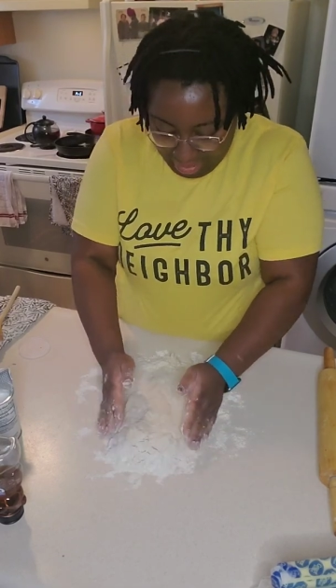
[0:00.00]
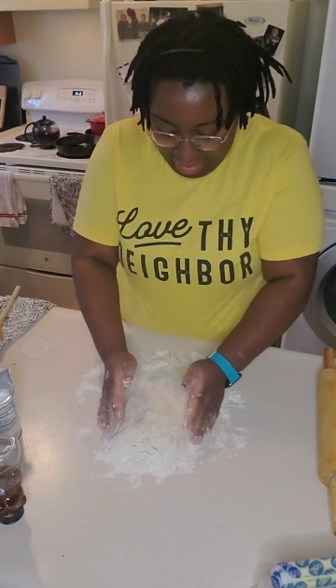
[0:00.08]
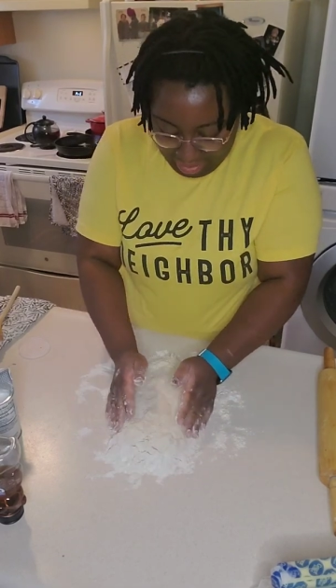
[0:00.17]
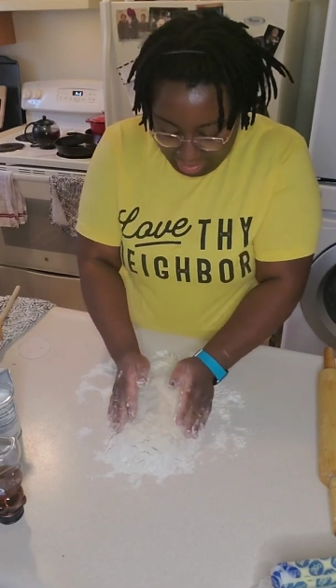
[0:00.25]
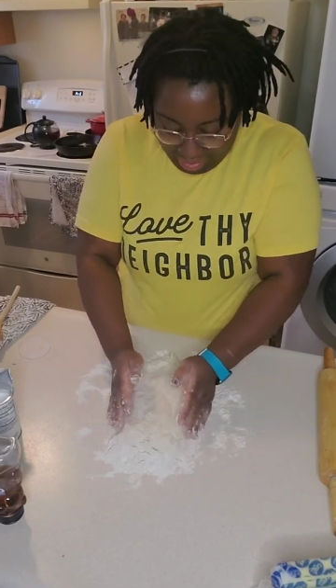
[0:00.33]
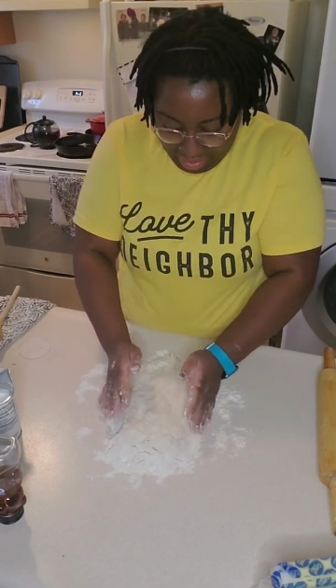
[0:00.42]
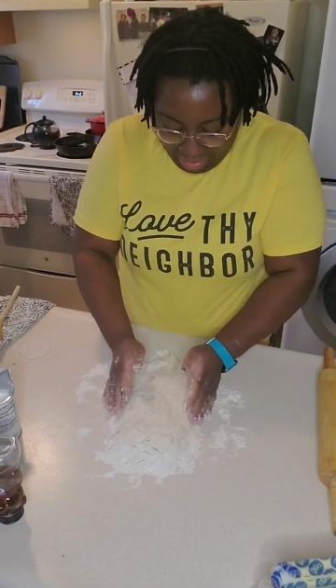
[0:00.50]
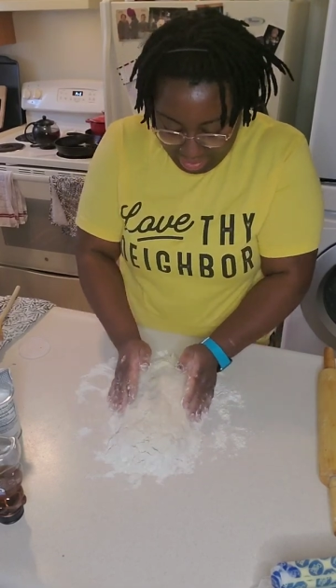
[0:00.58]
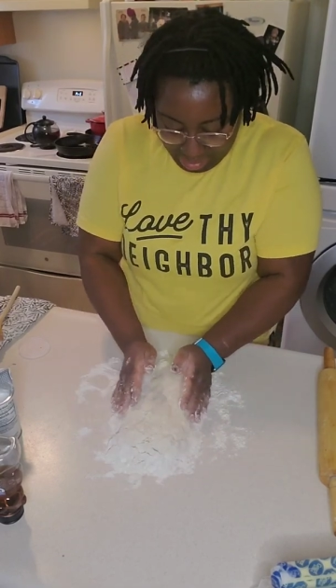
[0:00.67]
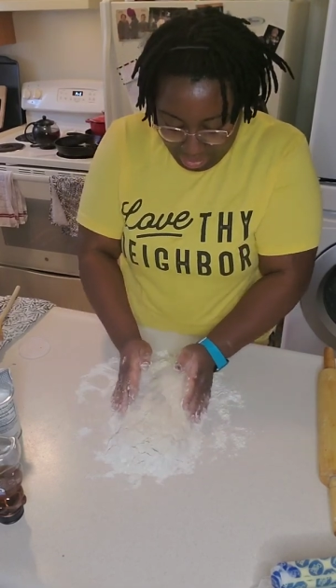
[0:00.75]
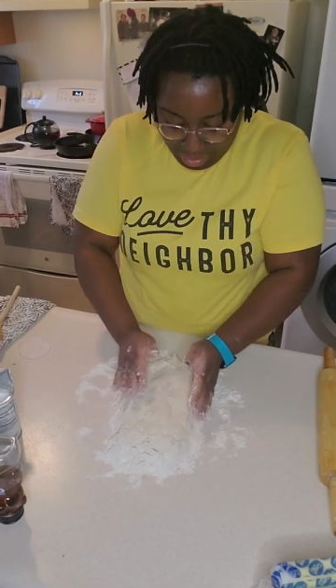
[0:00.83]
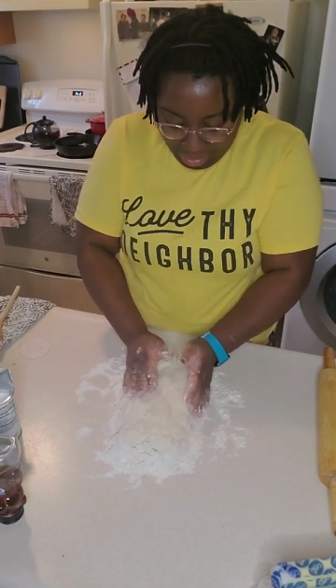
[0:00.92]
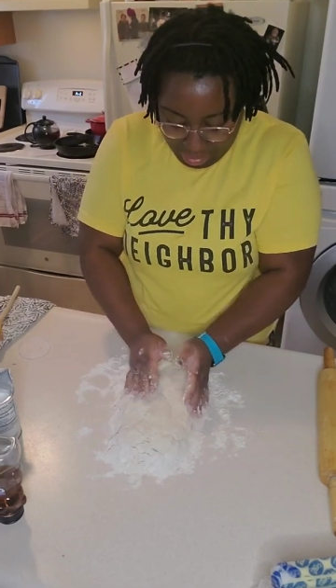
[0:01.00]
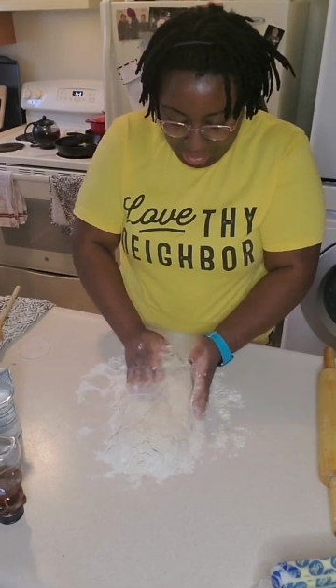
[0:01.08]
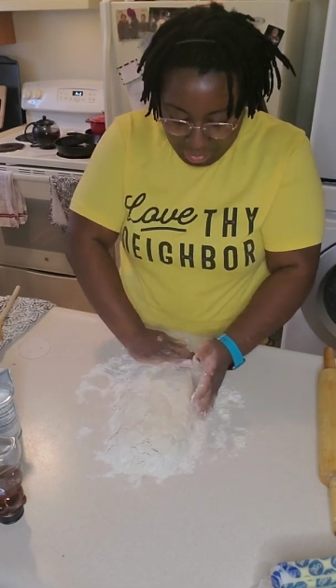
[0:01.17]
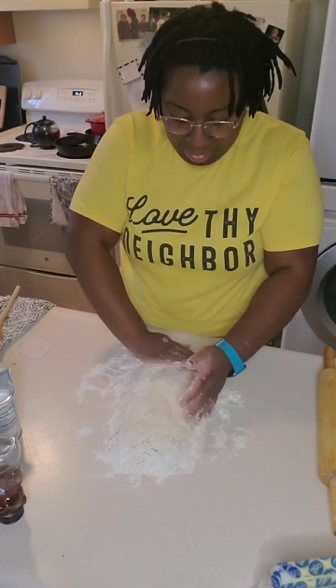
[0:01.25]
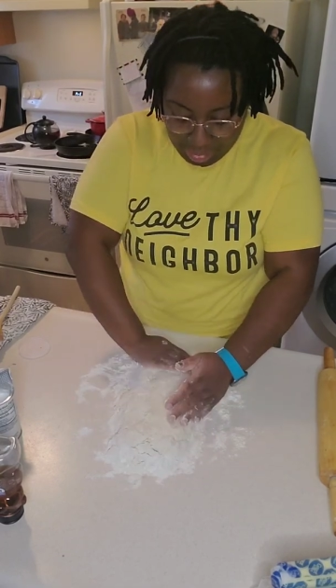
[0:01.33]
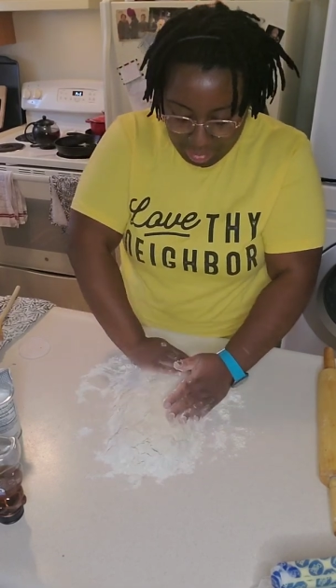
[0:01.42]
So, boom,
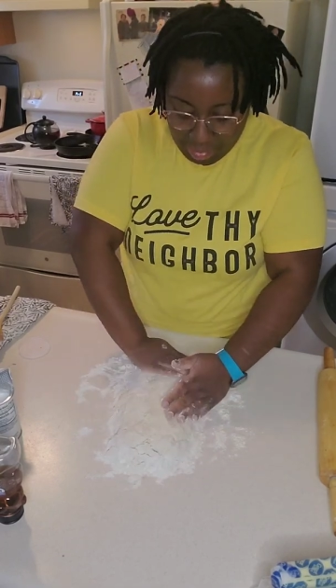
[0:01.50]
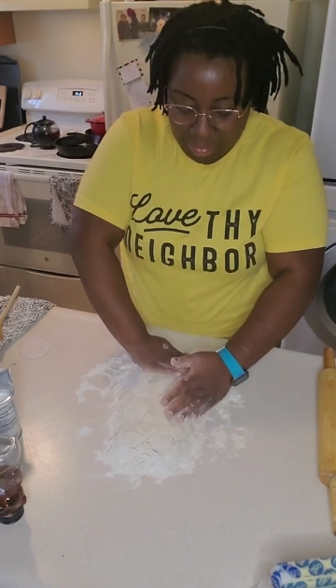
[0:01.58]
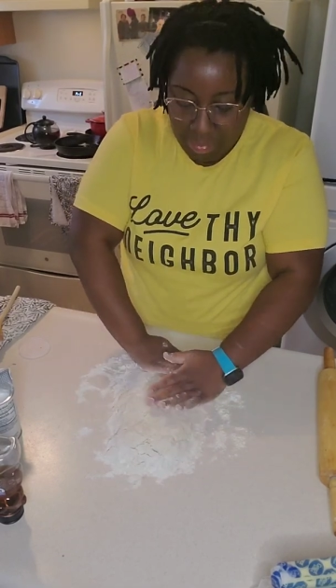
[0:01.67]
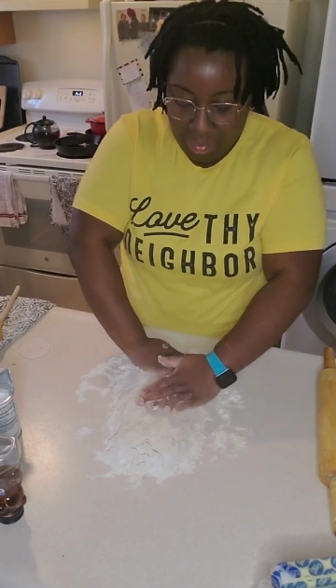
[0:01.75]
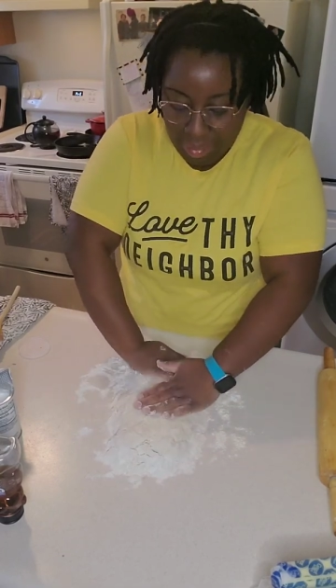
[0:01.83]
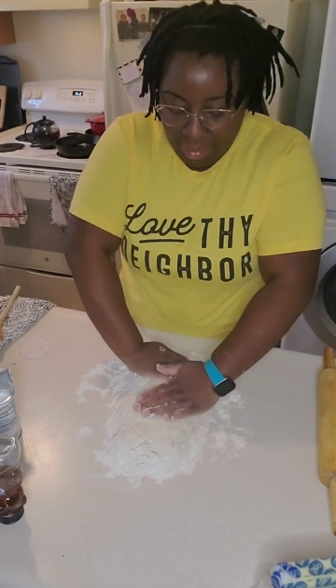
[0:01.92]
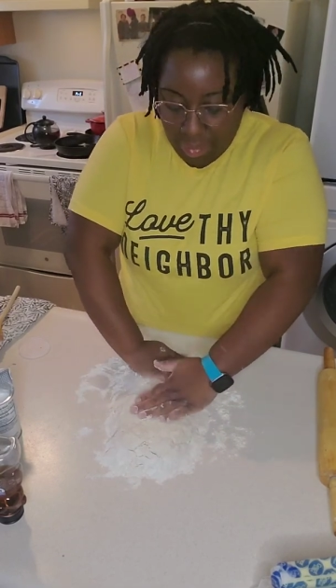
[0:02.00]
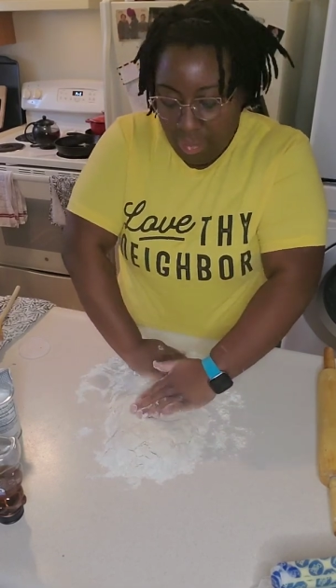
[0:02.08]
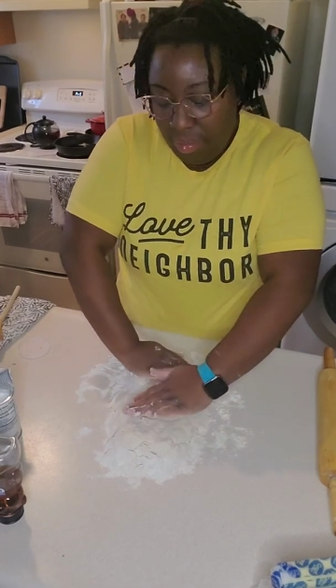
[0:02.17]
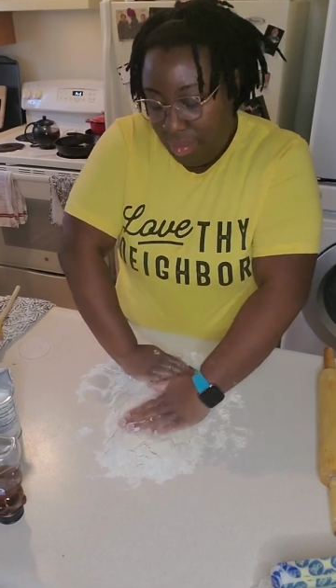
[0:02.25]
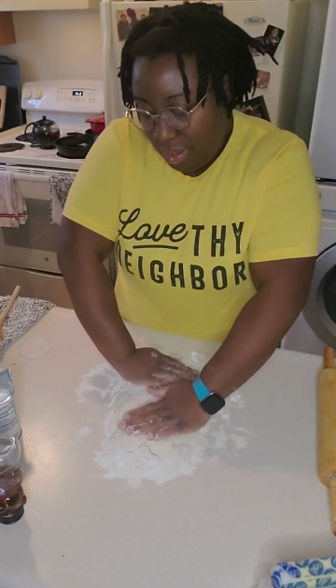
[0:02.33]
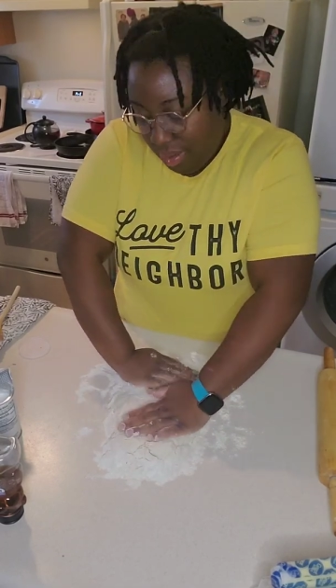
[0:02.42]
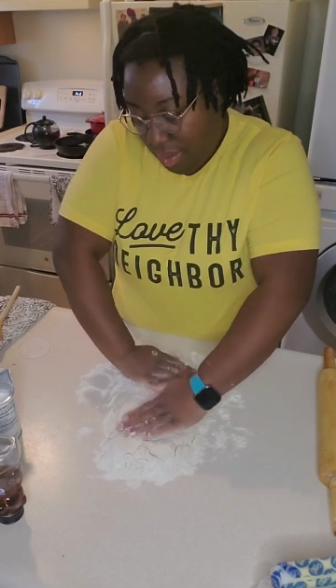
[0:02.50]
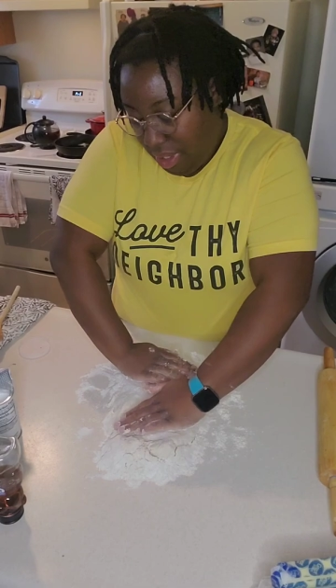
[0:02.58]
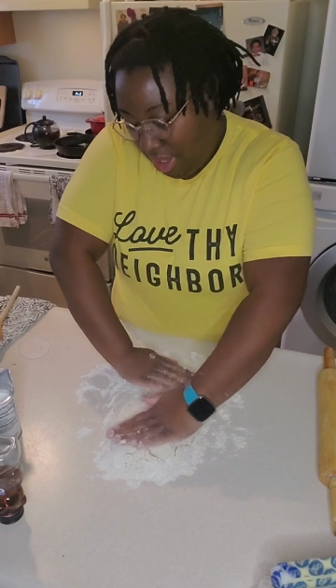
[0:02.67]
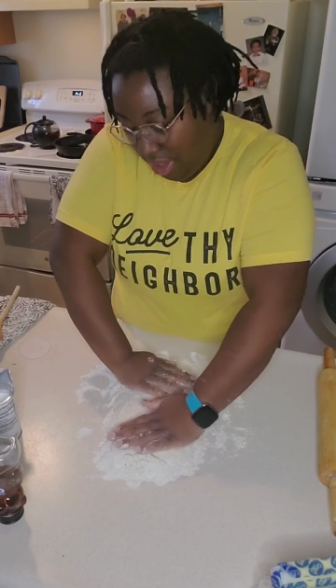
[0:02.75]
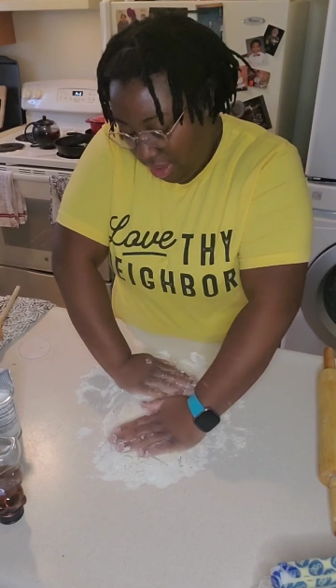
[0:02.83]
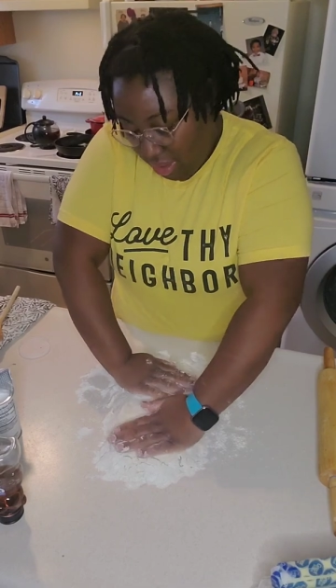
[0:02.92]
boom. Right?